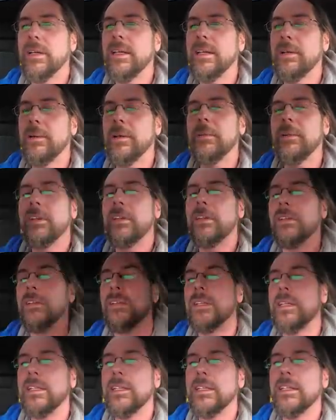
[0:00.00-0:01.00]
and when
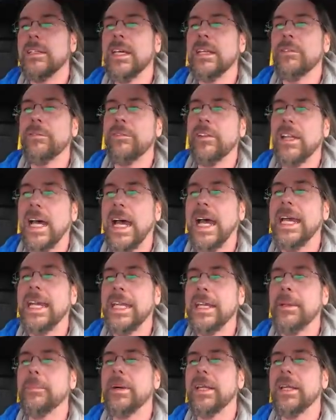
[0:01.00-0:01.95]
you're not flying,